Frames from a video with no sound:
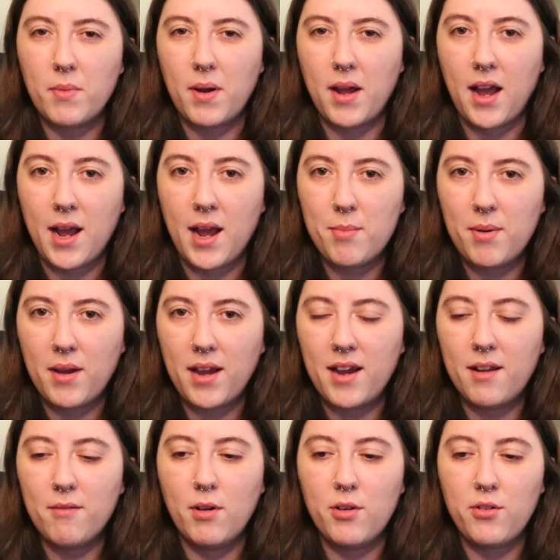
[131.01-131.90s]
my
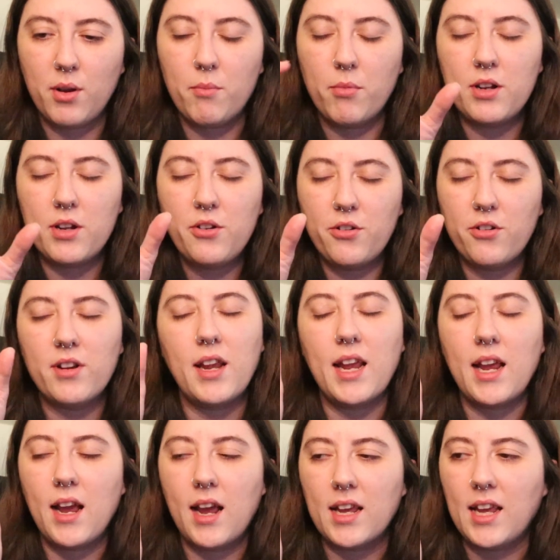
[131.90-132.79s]
iPad, which I'm pretty
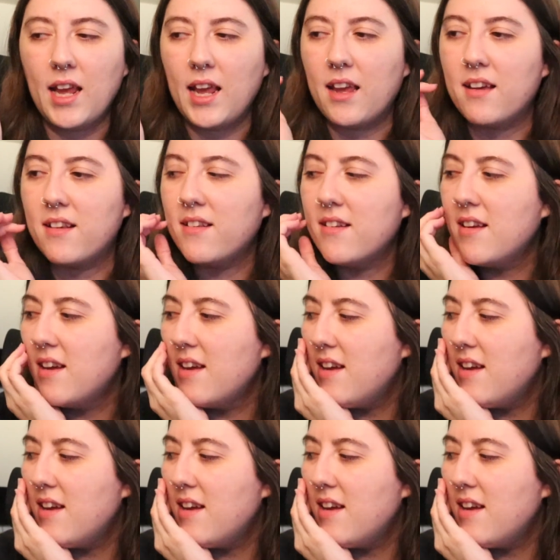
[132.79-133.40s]
sure I can.